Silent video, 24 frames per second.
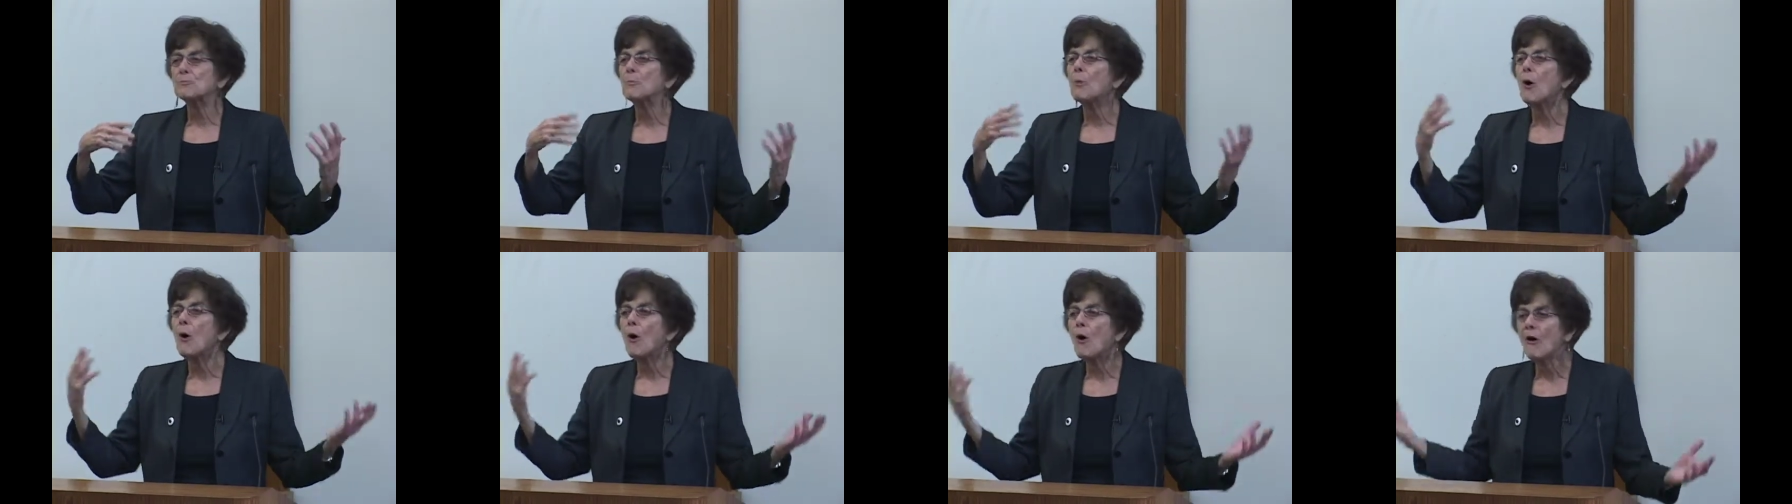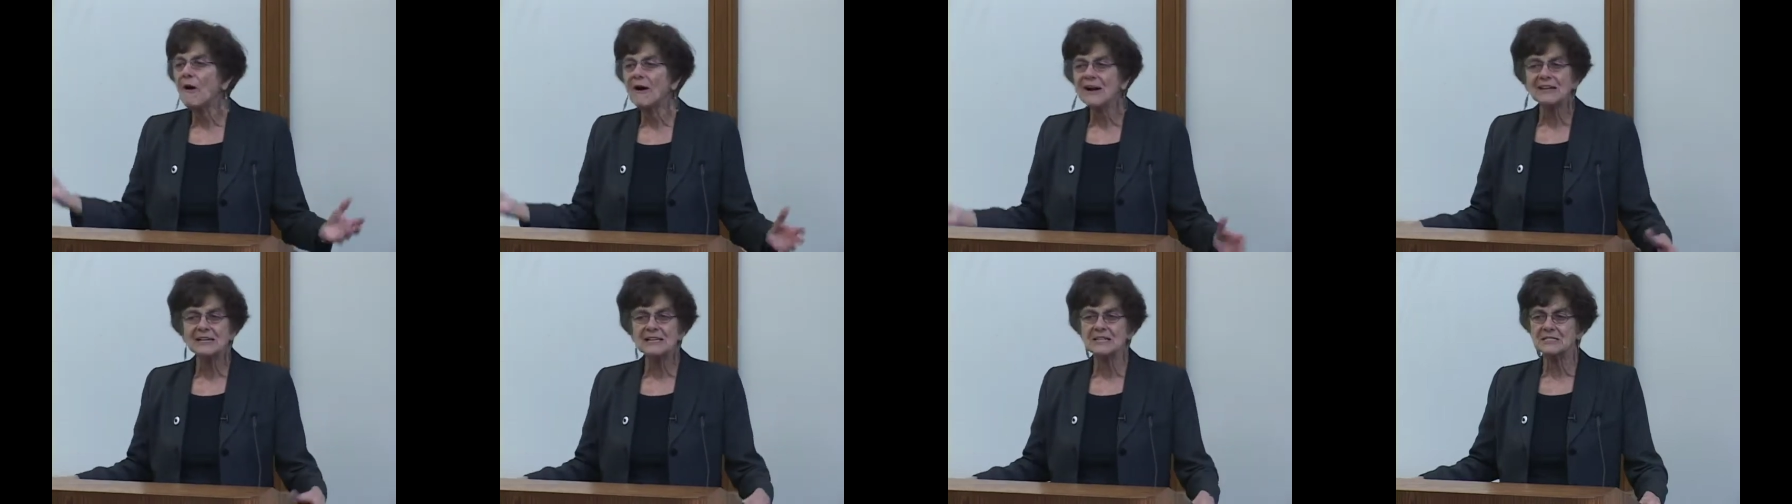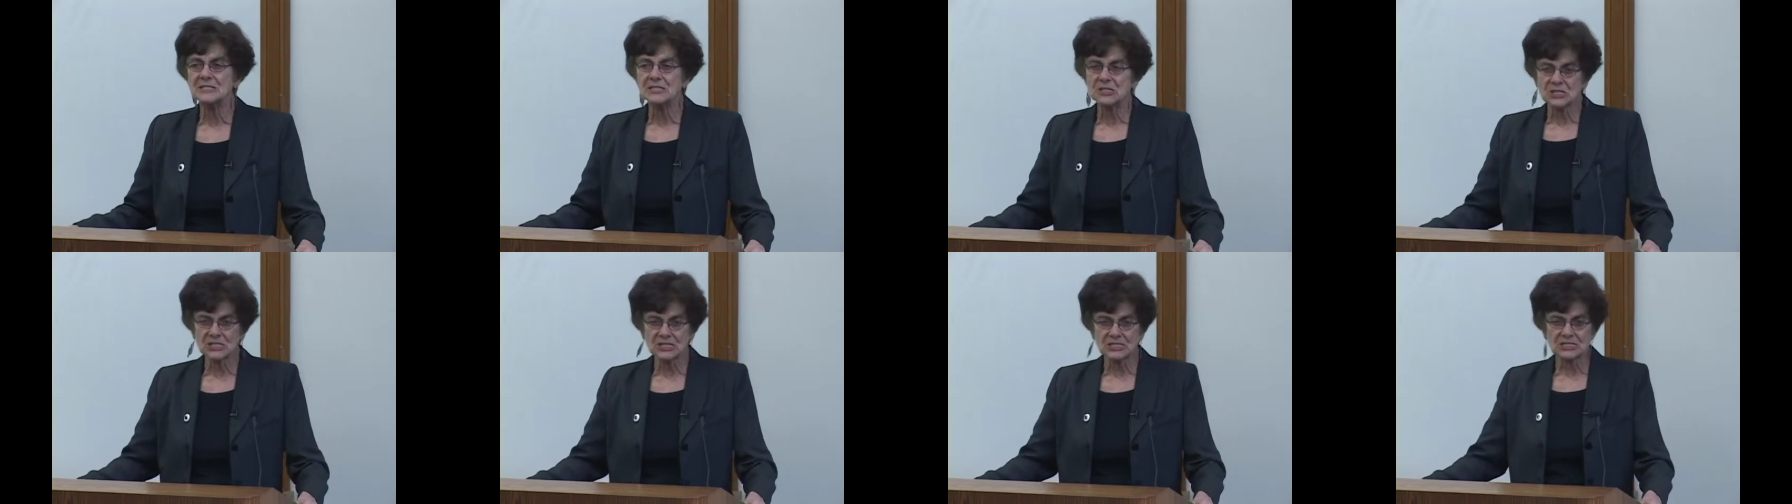poignant
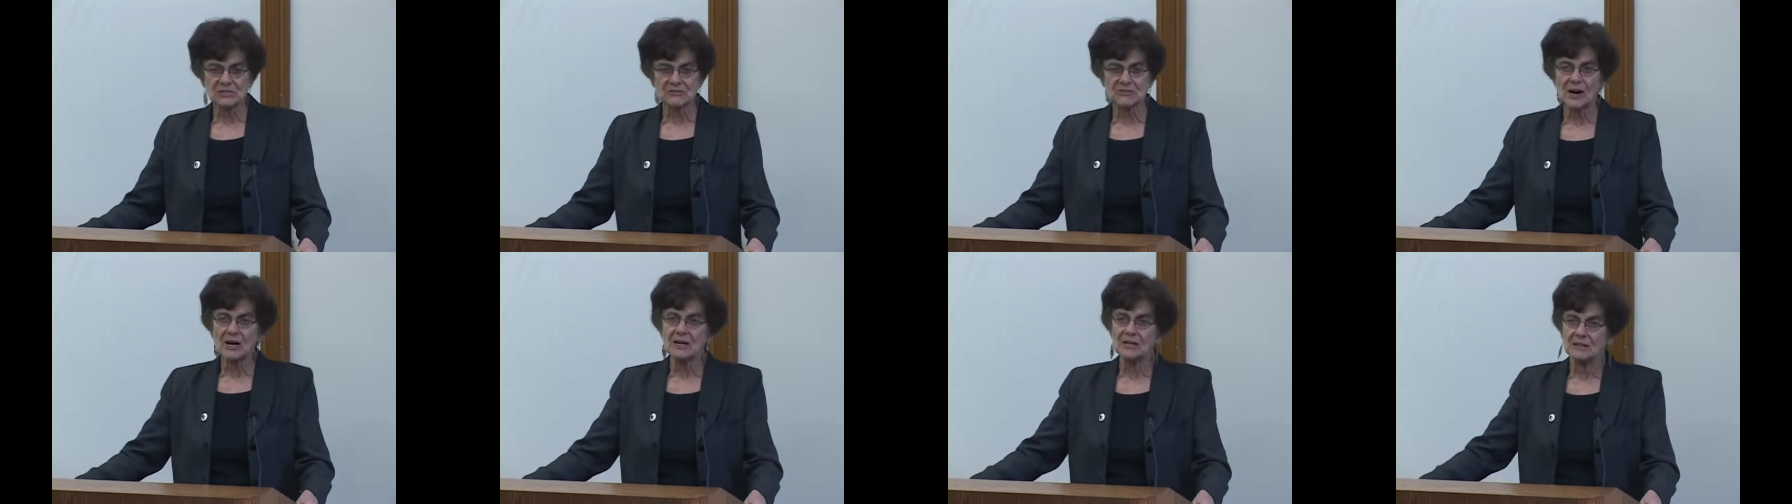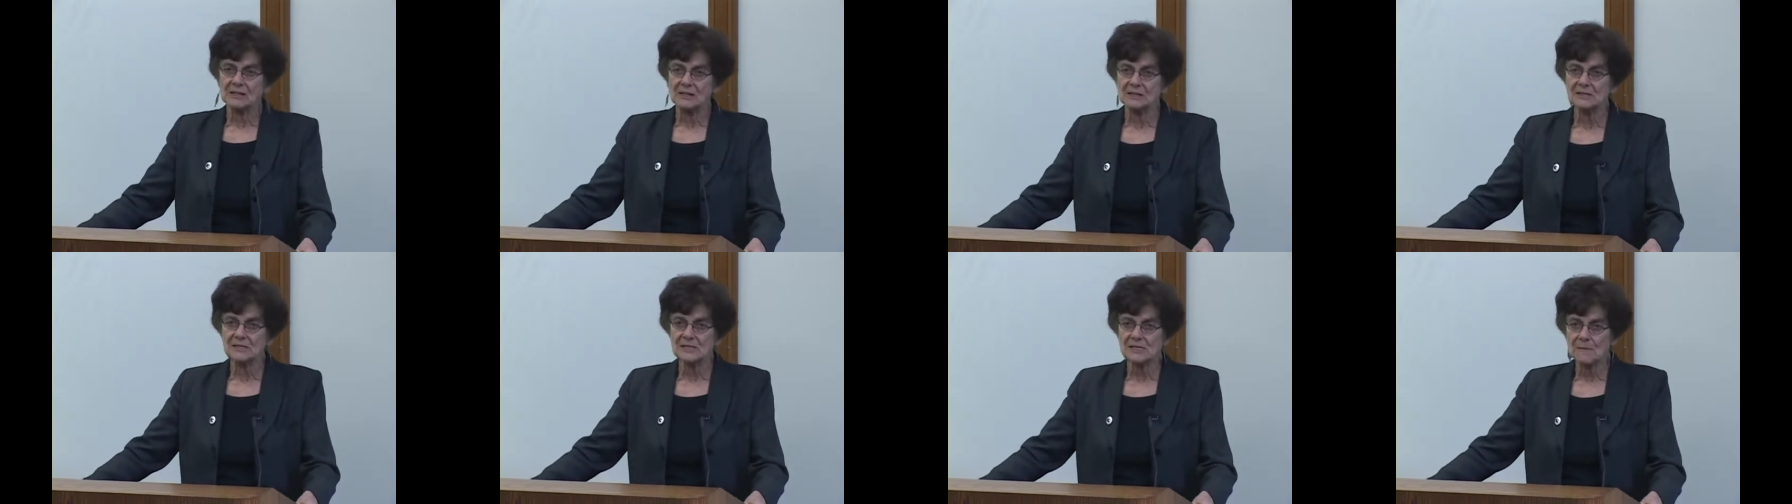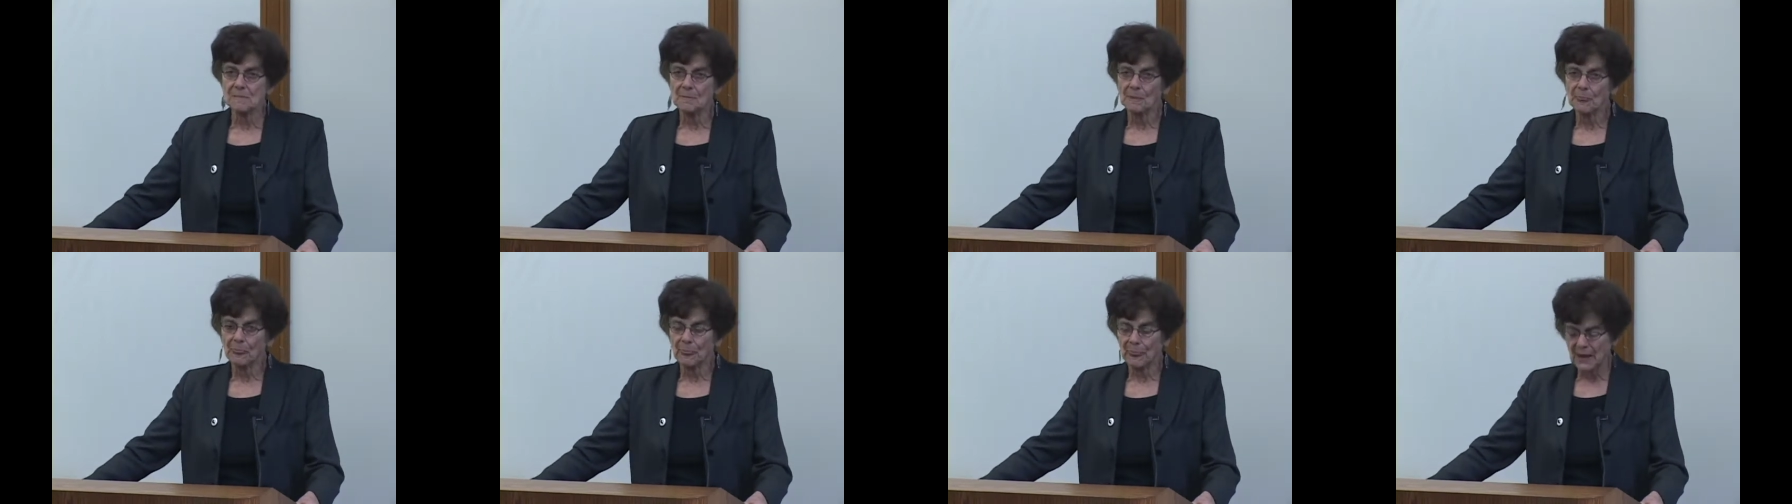struggles
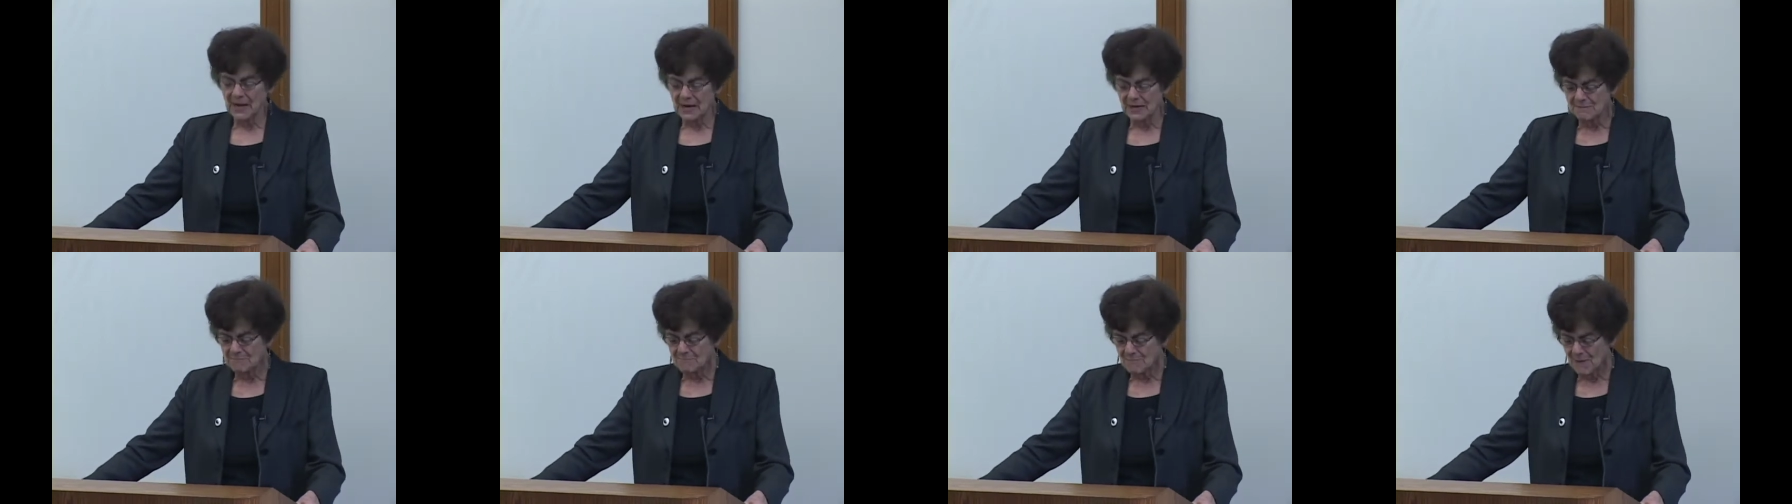in